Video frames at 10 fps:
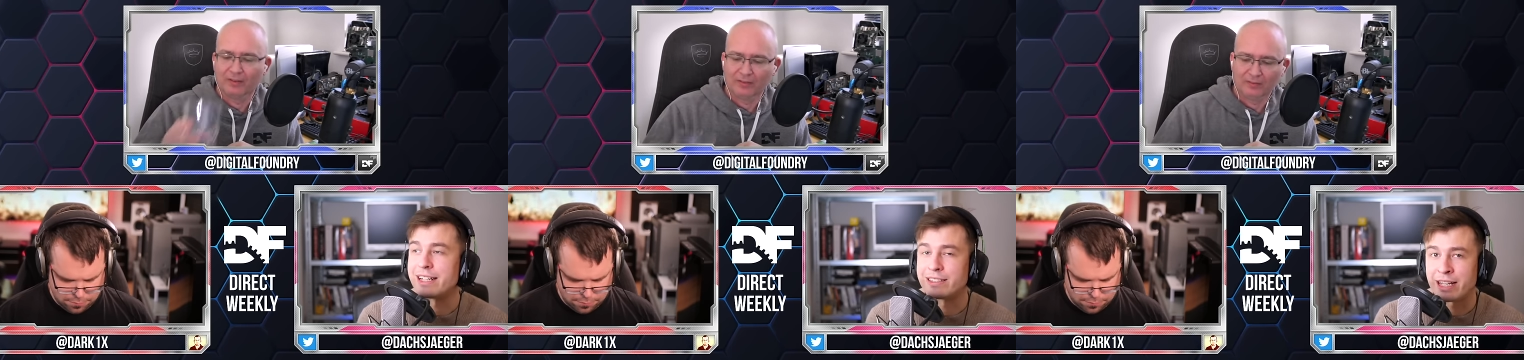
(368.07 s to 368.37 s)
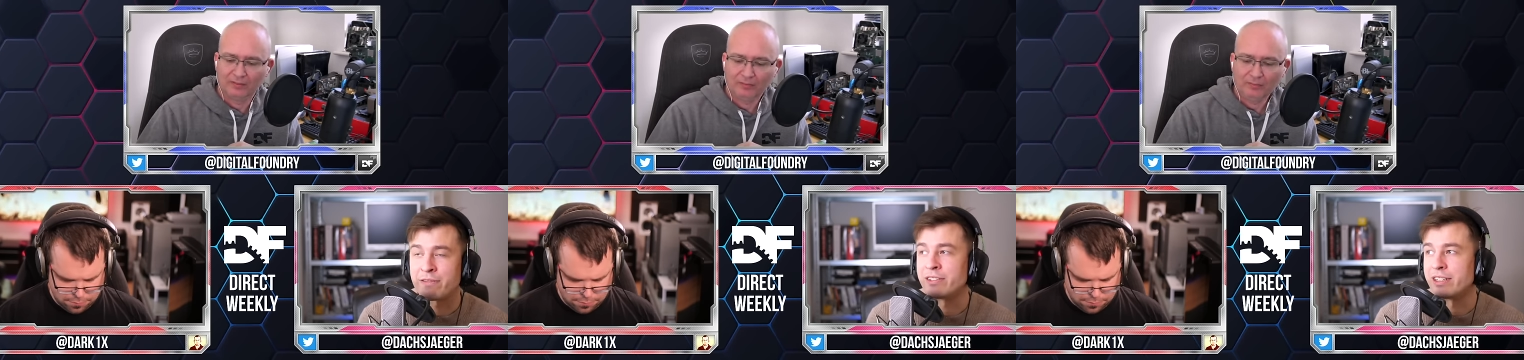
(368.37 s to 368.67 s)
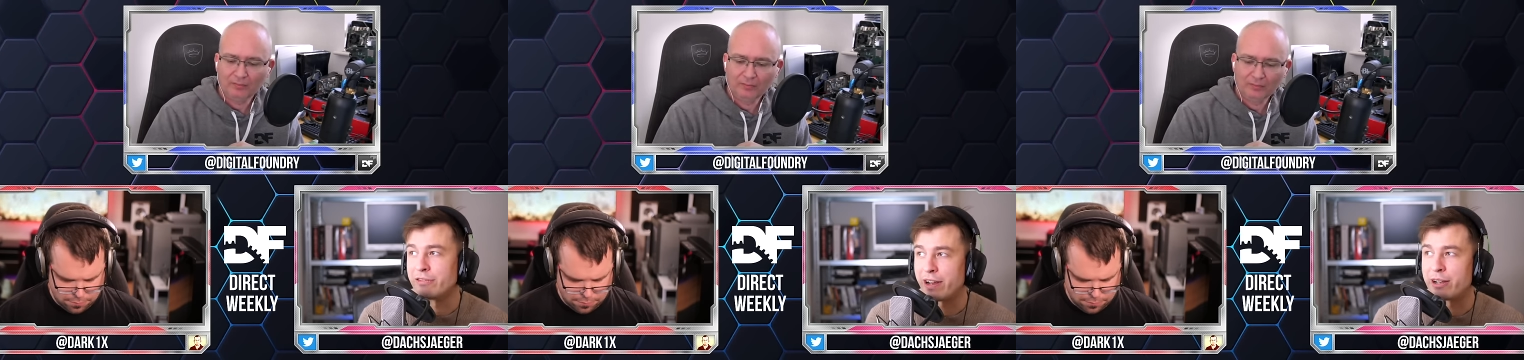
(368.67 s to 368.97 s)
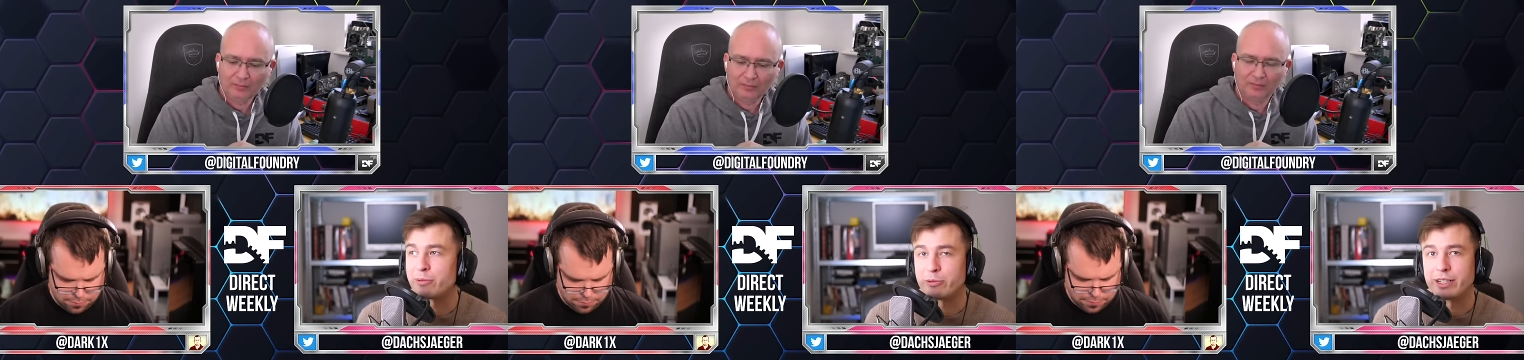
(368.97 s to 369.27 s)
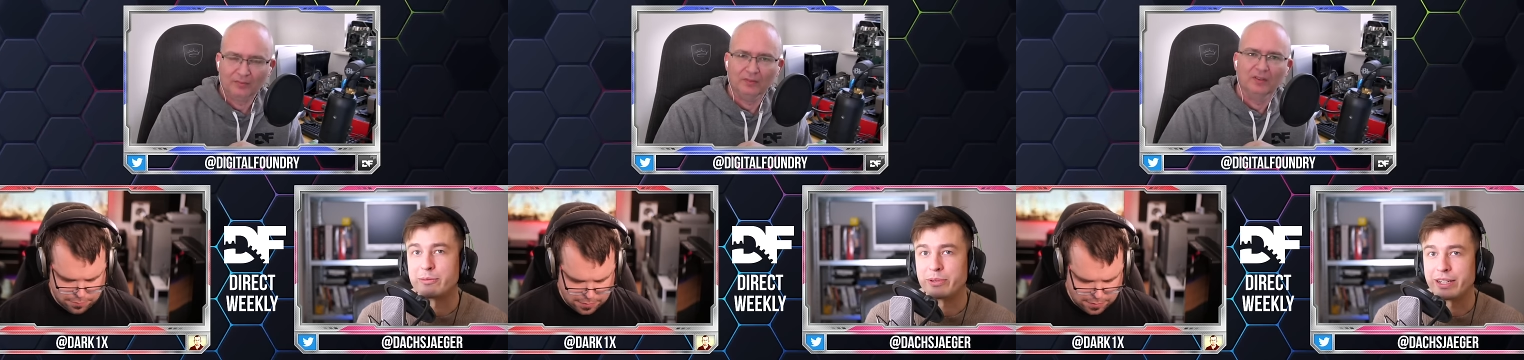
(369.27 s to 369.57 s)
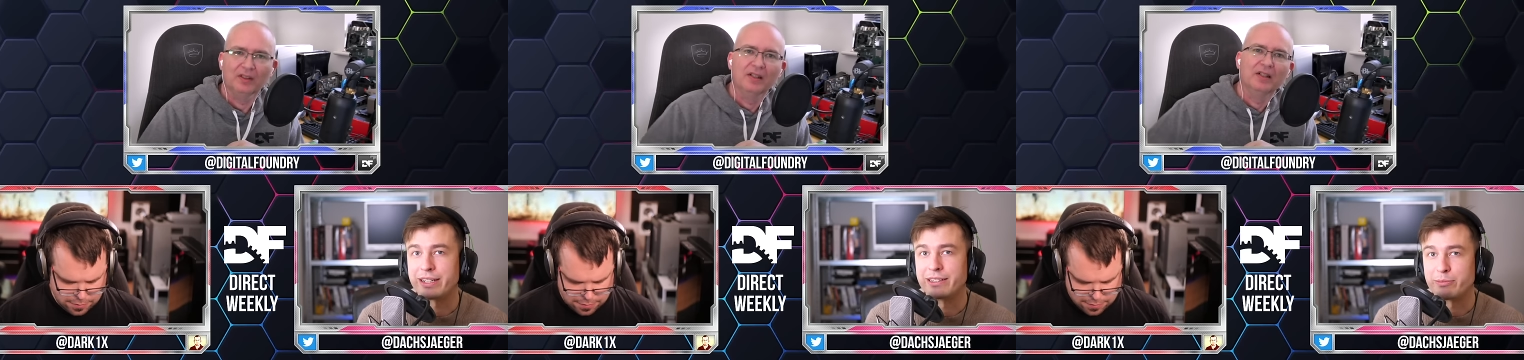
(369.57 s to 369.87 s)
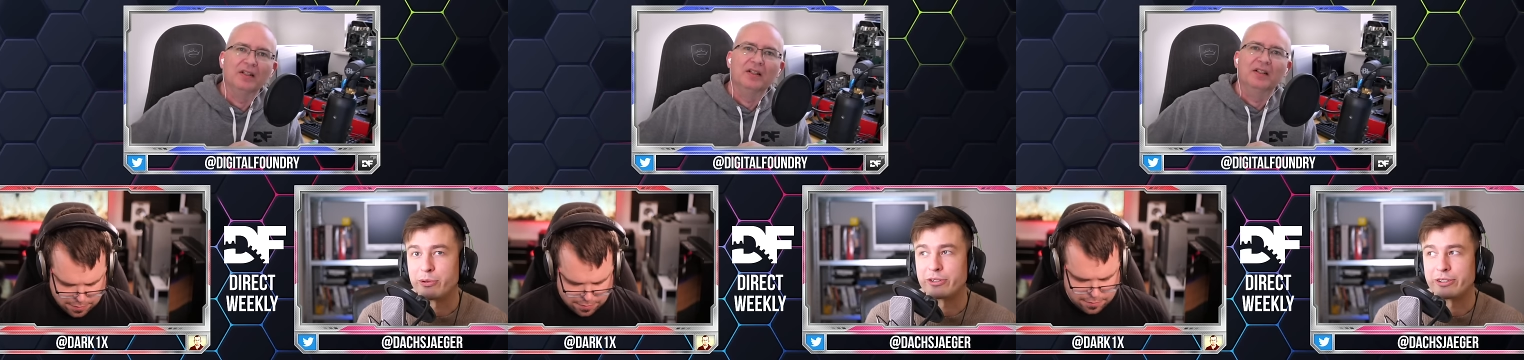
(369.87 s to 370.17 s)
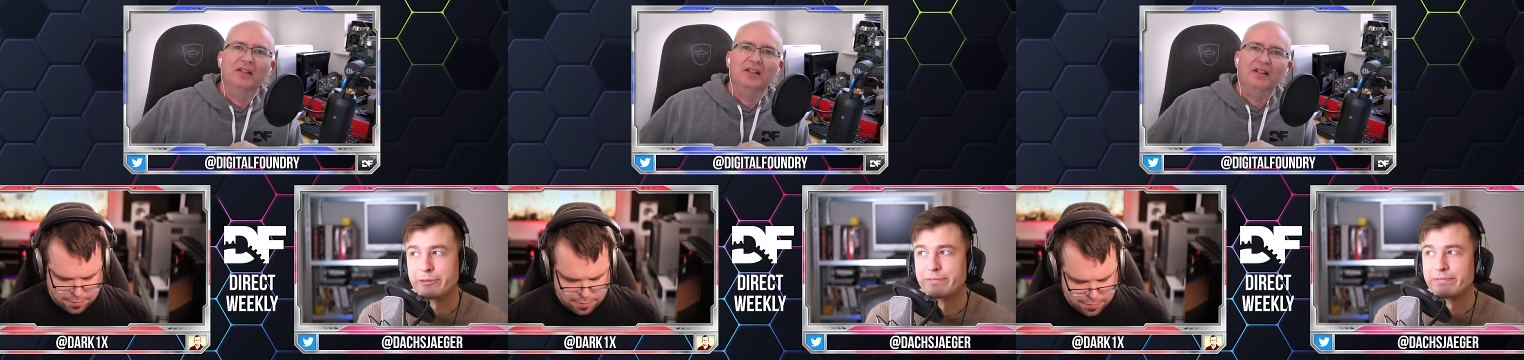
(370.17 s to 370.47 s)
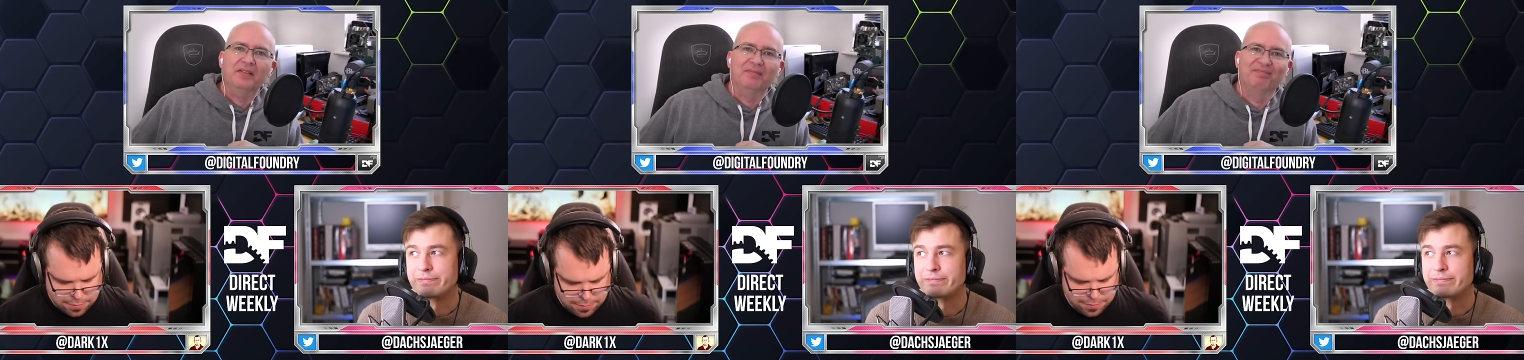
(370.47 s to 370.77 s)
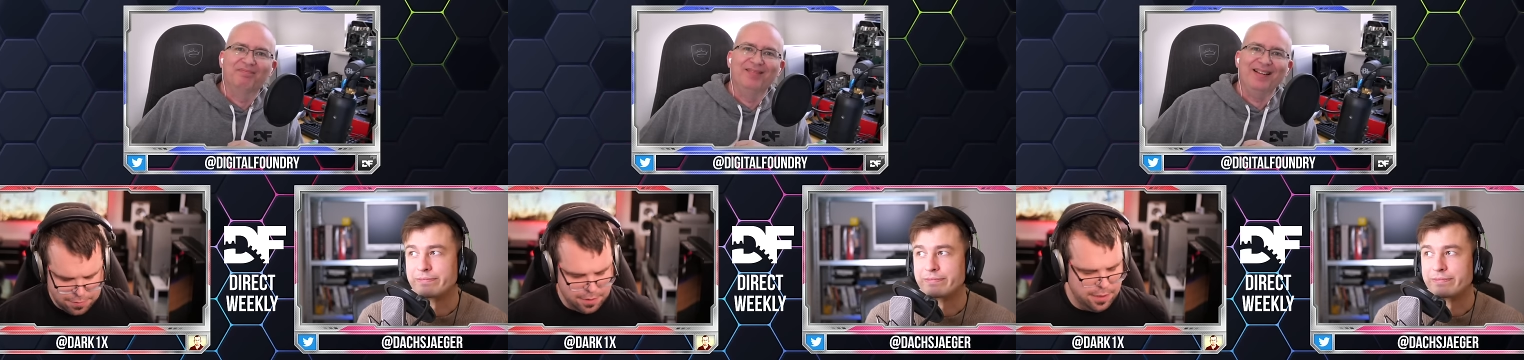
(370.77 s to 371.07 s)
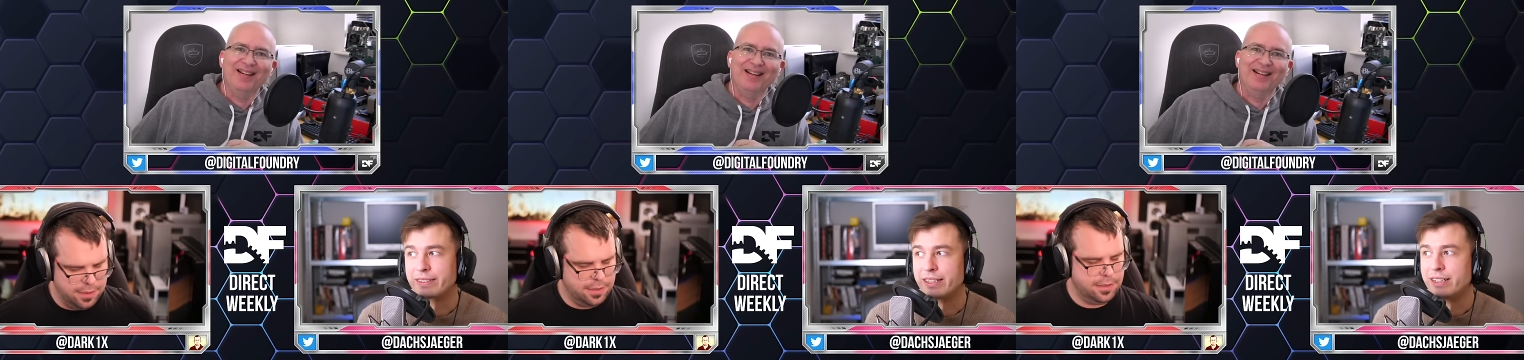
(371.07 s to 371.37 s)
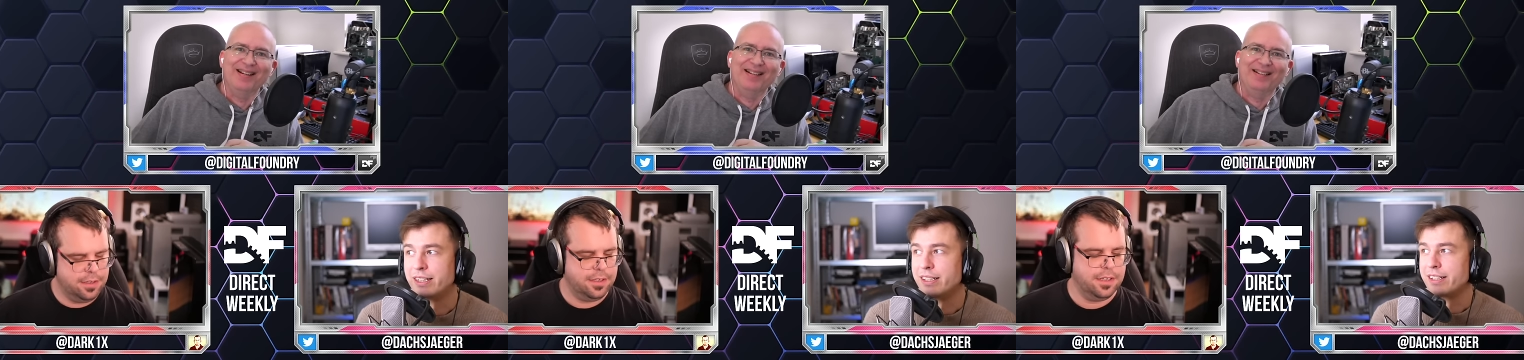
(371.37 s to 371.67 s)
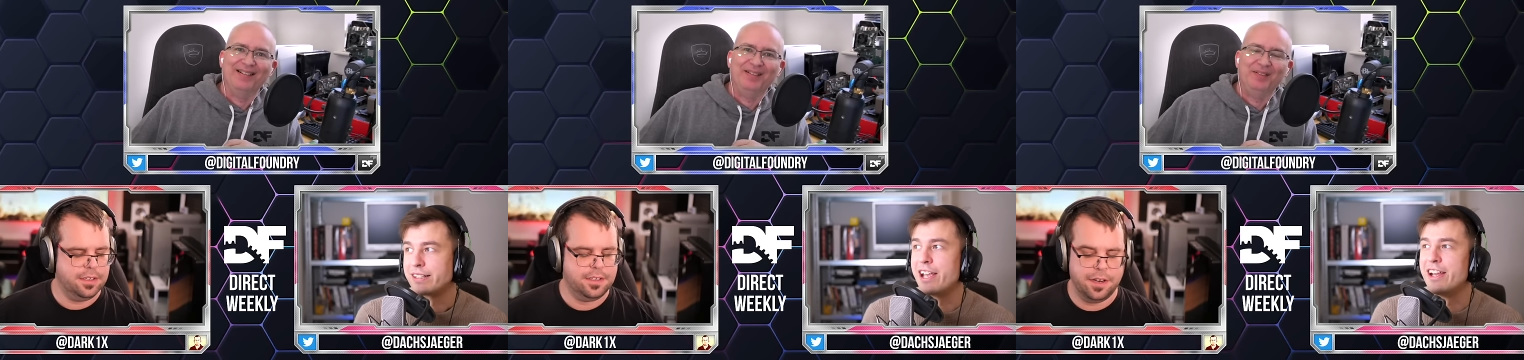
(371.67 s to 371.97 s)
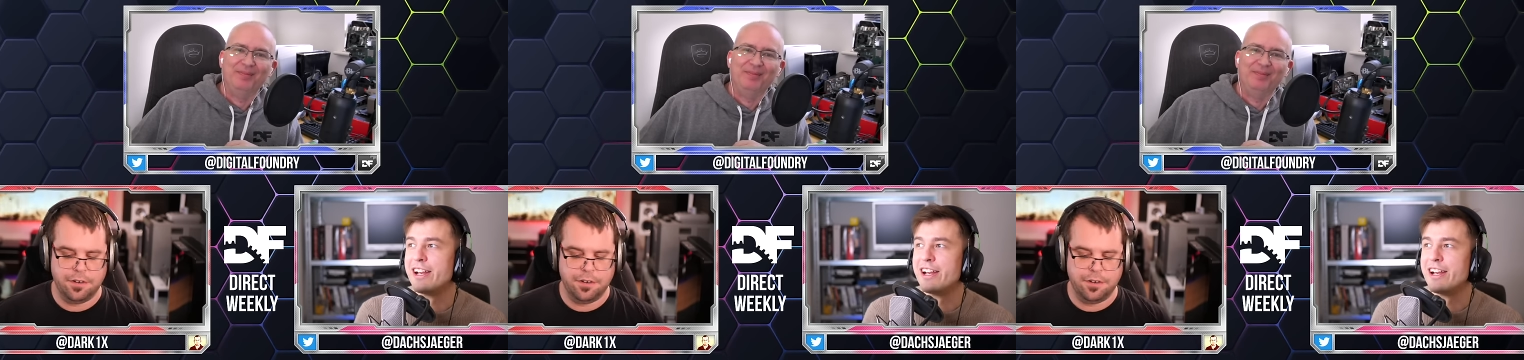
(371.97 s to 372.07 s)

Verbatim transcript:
Speaker 1: that is definitely a viable way to play the portal. Jesus,